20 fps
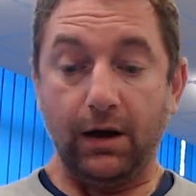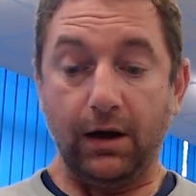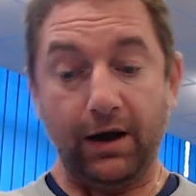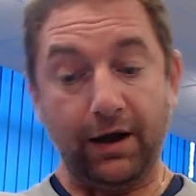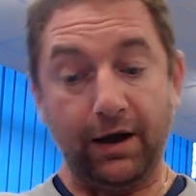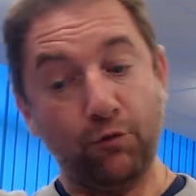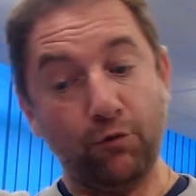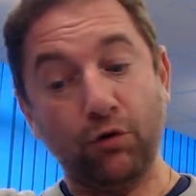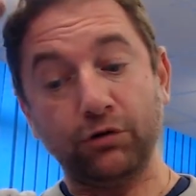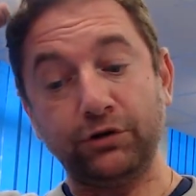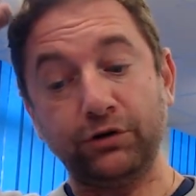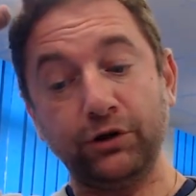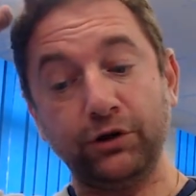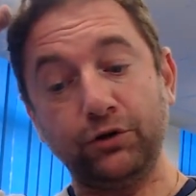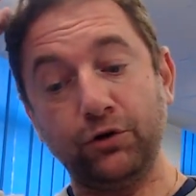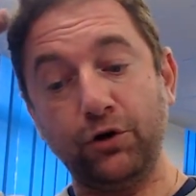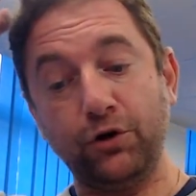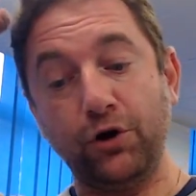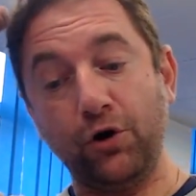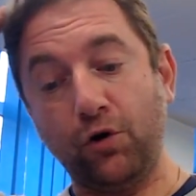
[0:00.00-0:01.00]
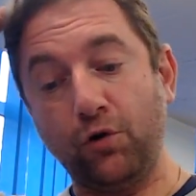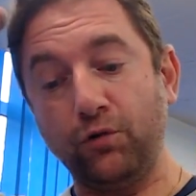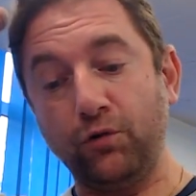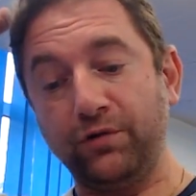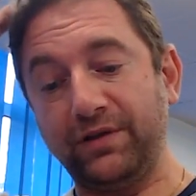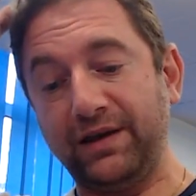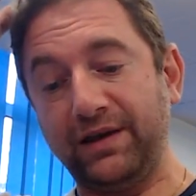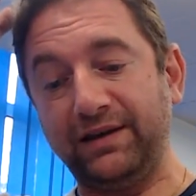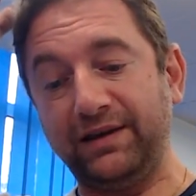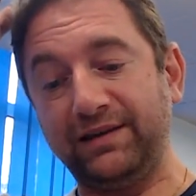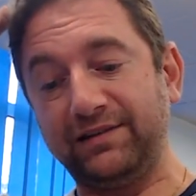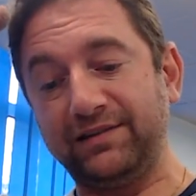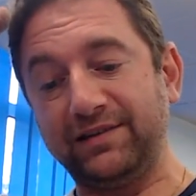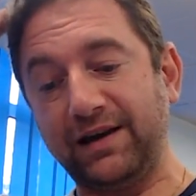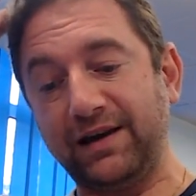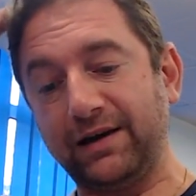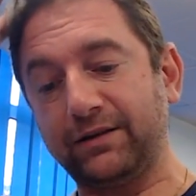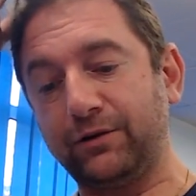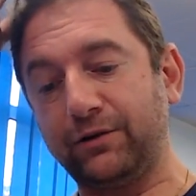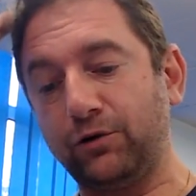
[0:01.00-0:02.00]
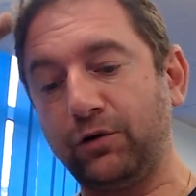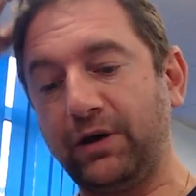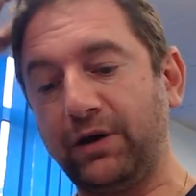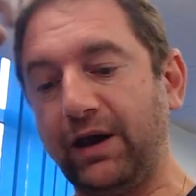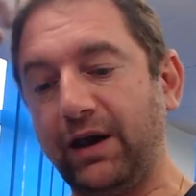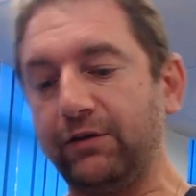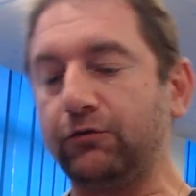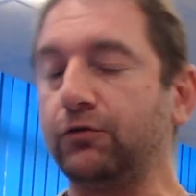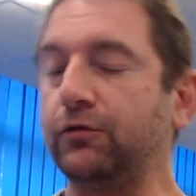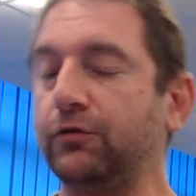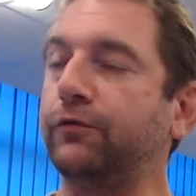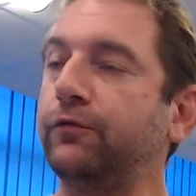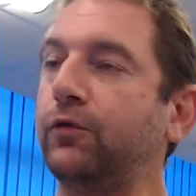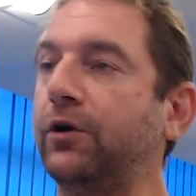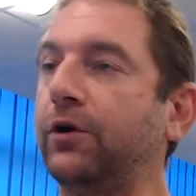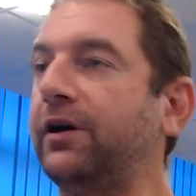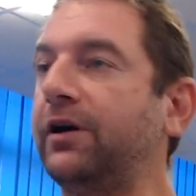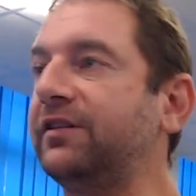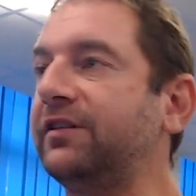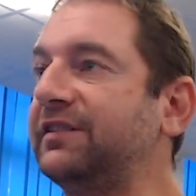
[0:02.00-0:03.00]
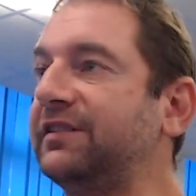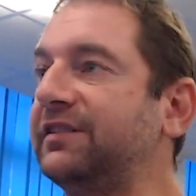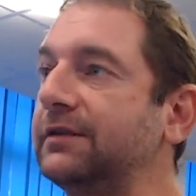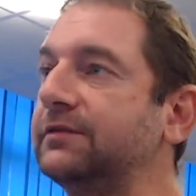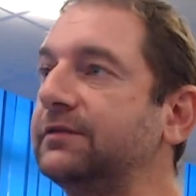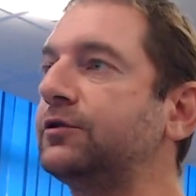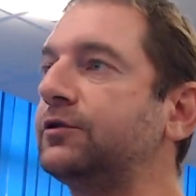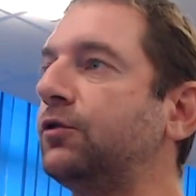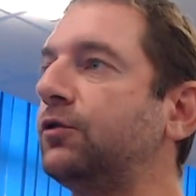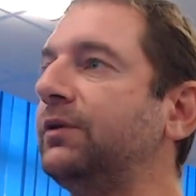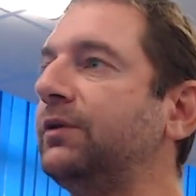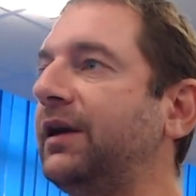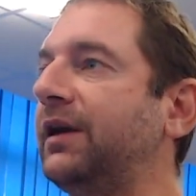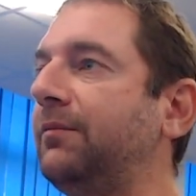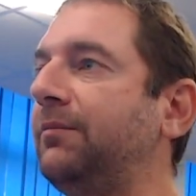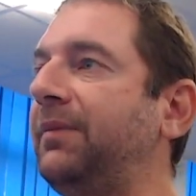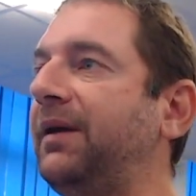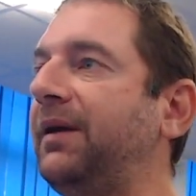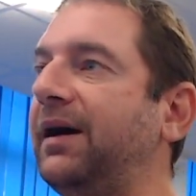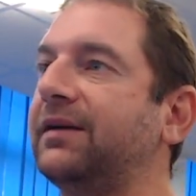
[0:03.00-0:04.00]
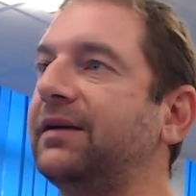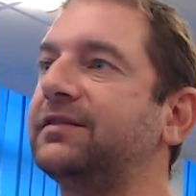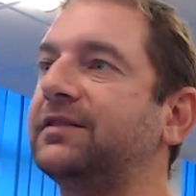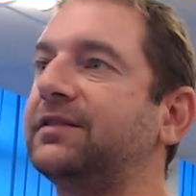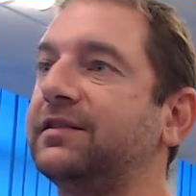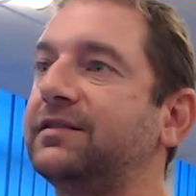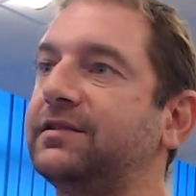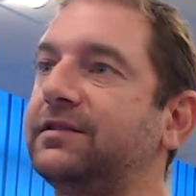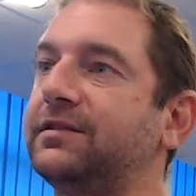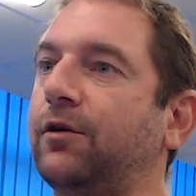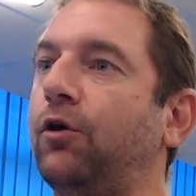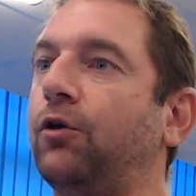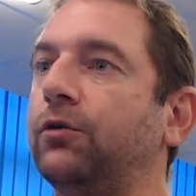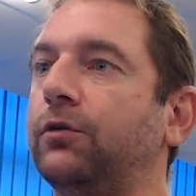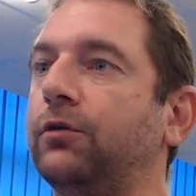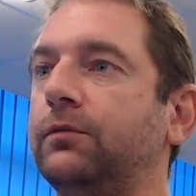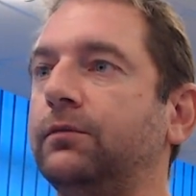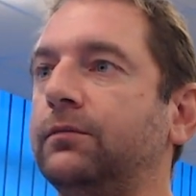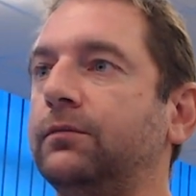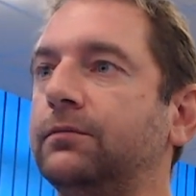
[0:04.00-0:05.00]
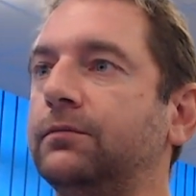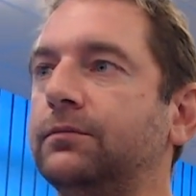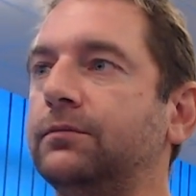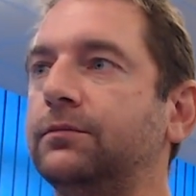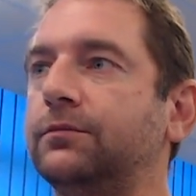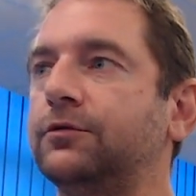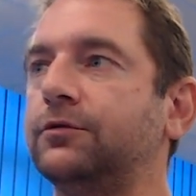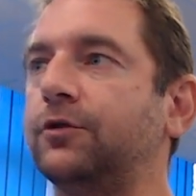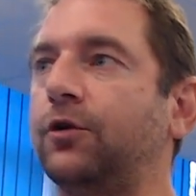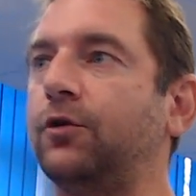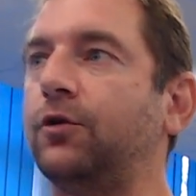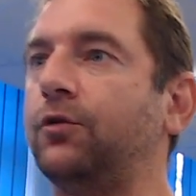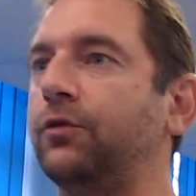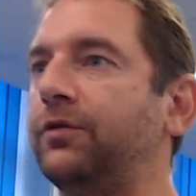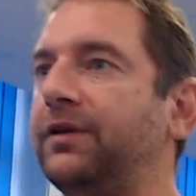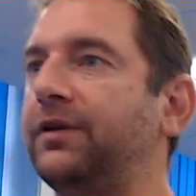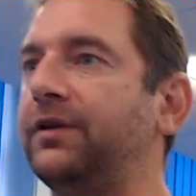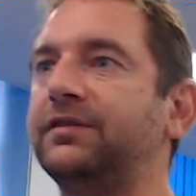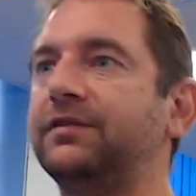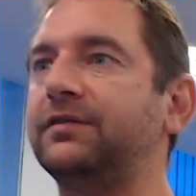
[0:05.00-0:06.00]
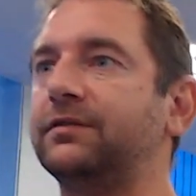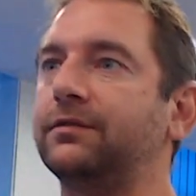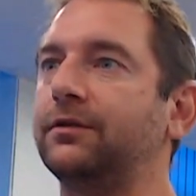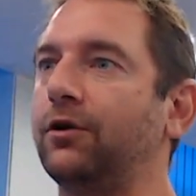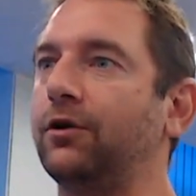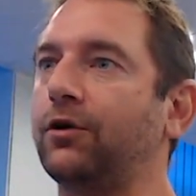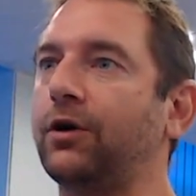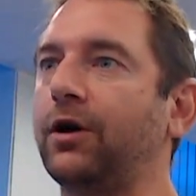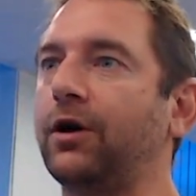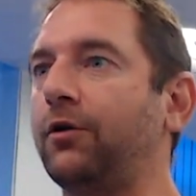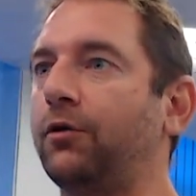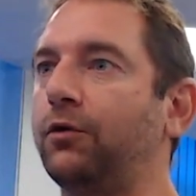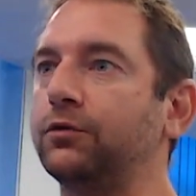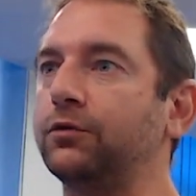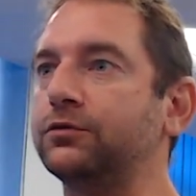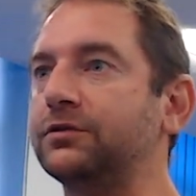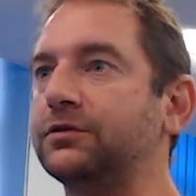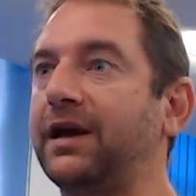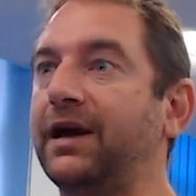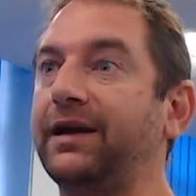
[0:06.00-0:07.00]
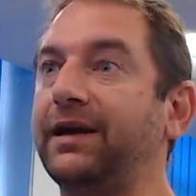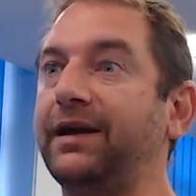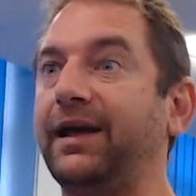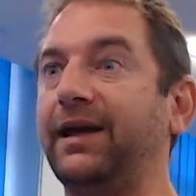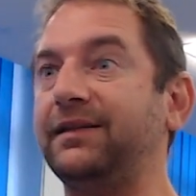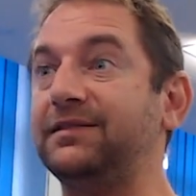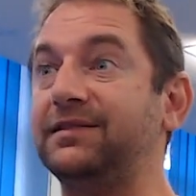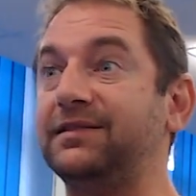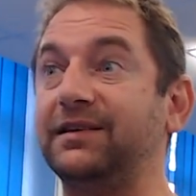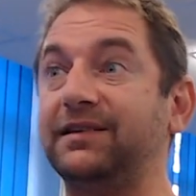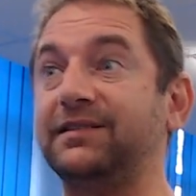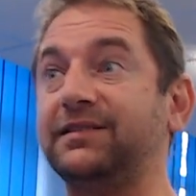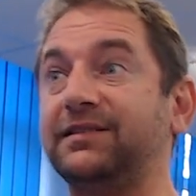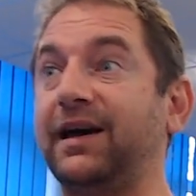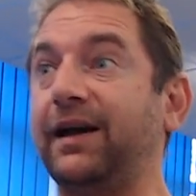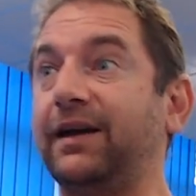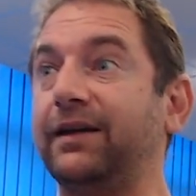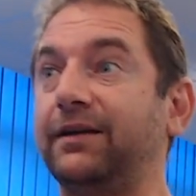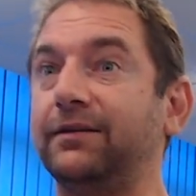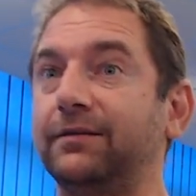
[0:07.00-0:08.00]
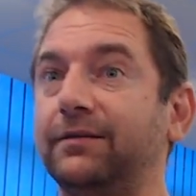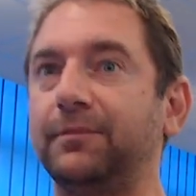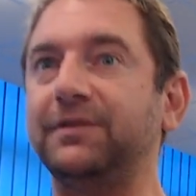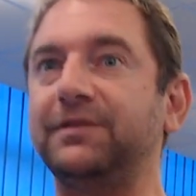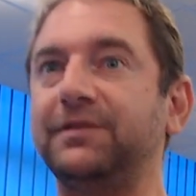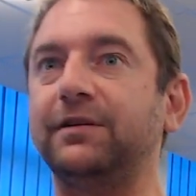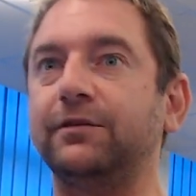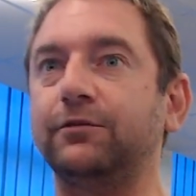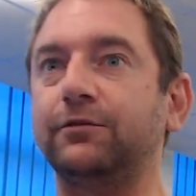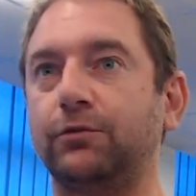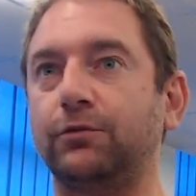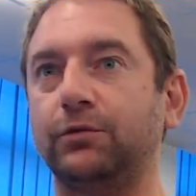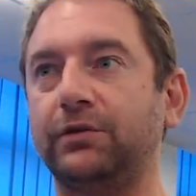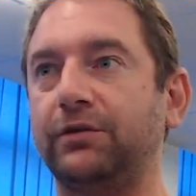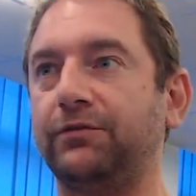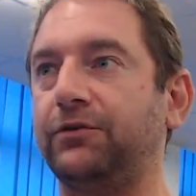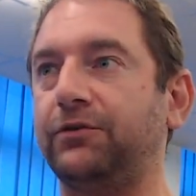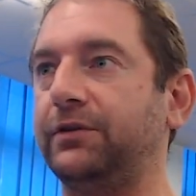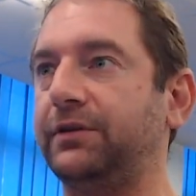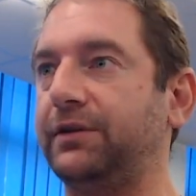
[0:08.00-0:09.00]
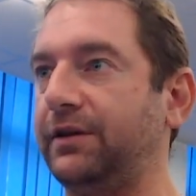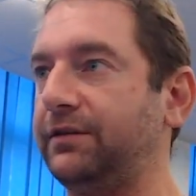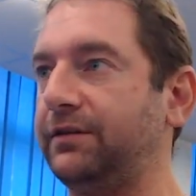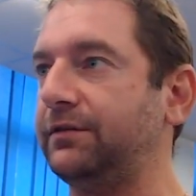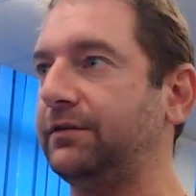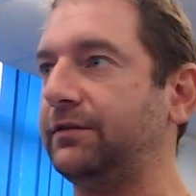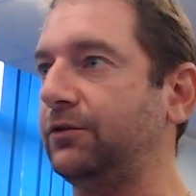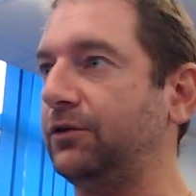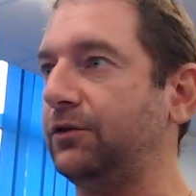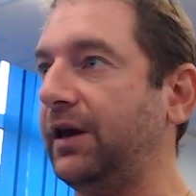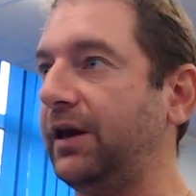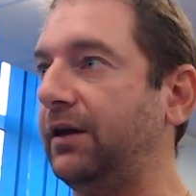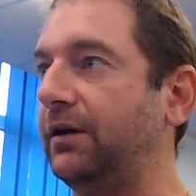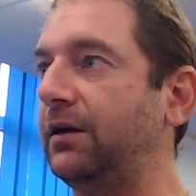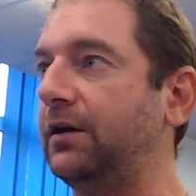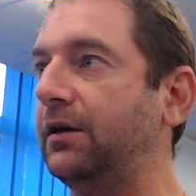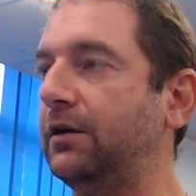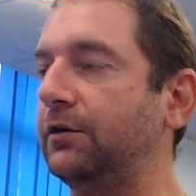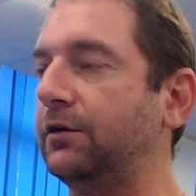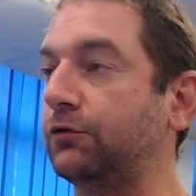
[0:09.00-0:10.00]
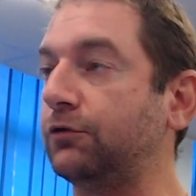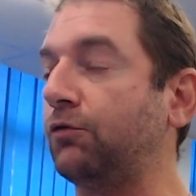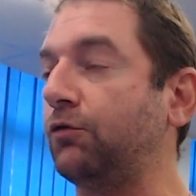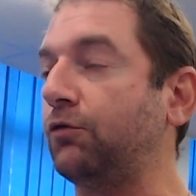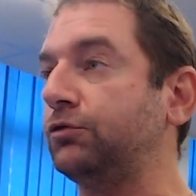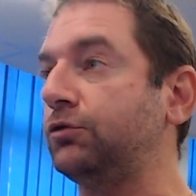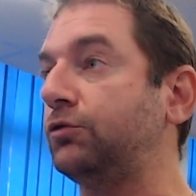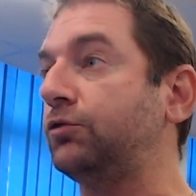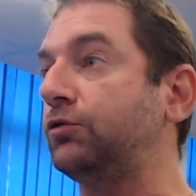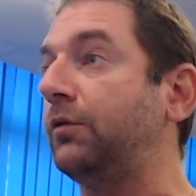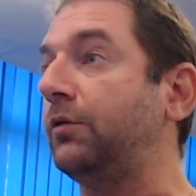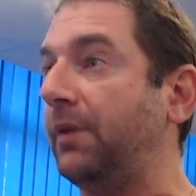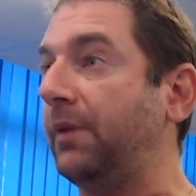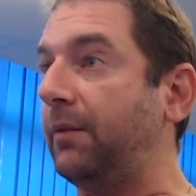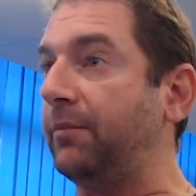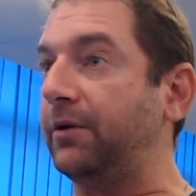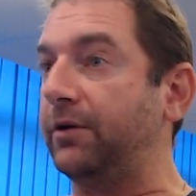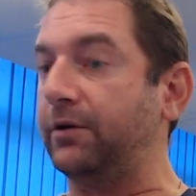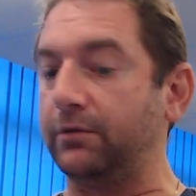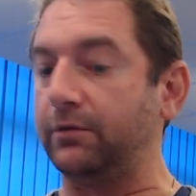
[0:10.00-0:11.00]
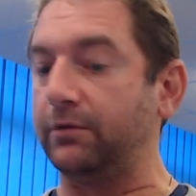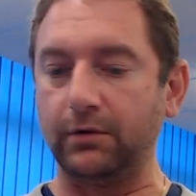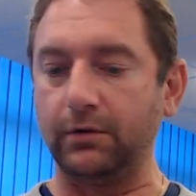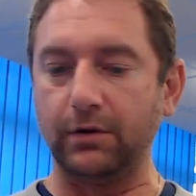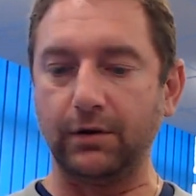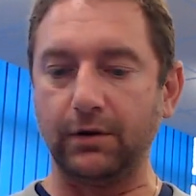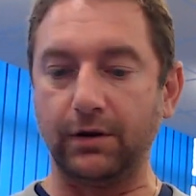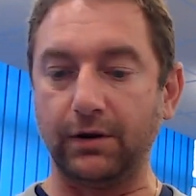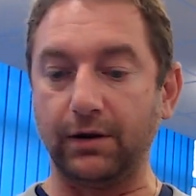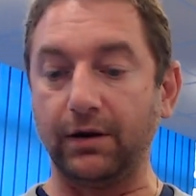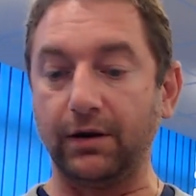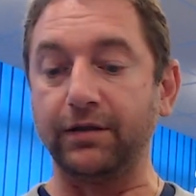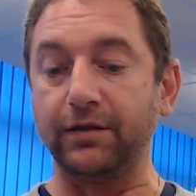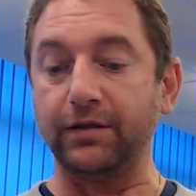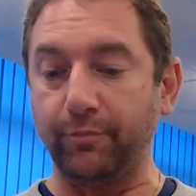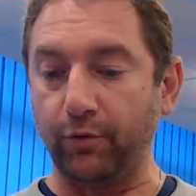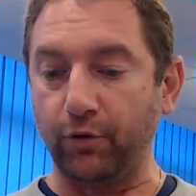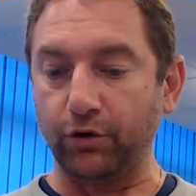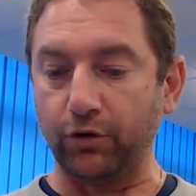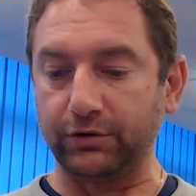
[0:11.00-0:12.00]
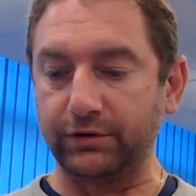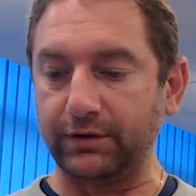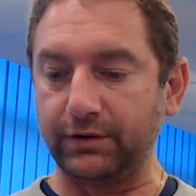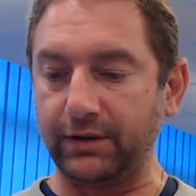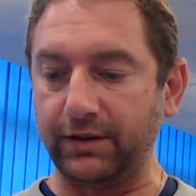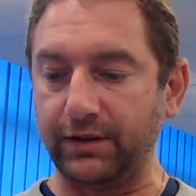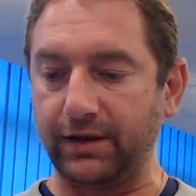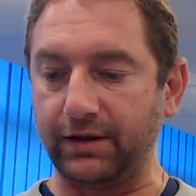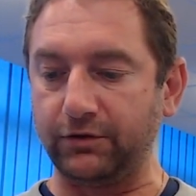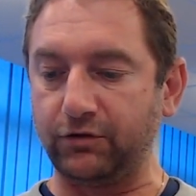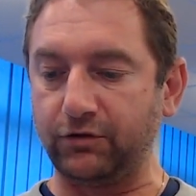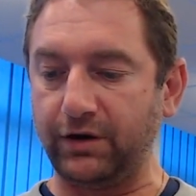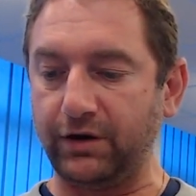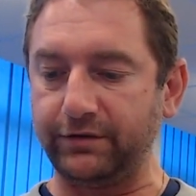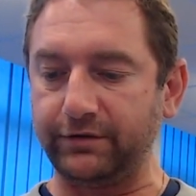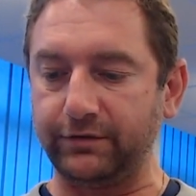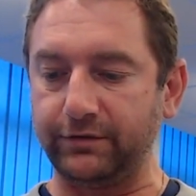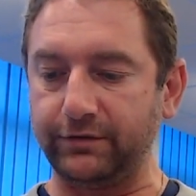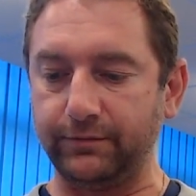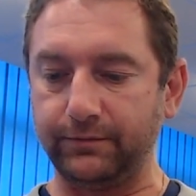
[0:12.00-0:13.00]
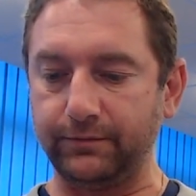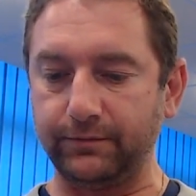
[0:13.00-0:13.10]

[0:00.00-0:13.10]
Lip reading: I want you to know the exact location of where Sandstone can be accessed on. So this localhost 9869 business or whatever it is. Okay, so I want you to remember the port and the address.